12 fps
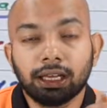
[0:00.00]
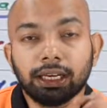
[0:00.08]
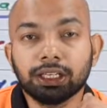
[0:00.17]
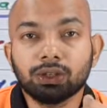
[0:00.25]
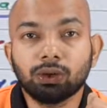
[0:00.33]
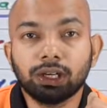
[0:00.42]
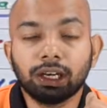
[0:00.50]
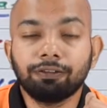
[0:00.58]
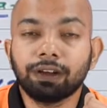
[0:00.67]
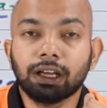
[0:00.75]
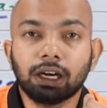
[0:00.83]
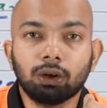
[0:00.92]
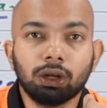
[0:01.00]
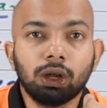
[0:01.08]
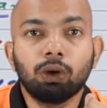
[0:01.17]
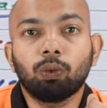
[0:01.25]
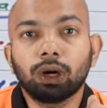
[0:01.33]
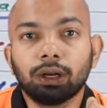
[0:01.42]
Let's go ahead and figure out
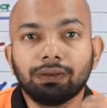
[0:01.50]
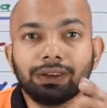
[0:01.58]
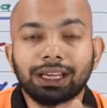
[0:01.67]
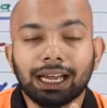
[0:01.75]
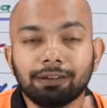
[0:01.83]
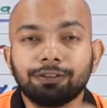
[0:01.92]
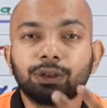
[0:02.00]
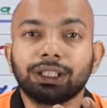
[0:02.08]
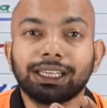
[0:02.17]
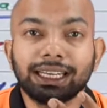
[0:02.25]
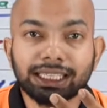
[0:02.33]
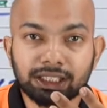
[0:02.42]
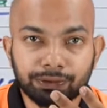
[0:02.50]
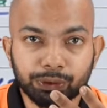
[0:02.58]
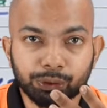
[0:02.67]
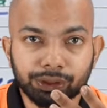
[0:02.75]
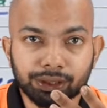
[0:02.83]
what do we have for the next few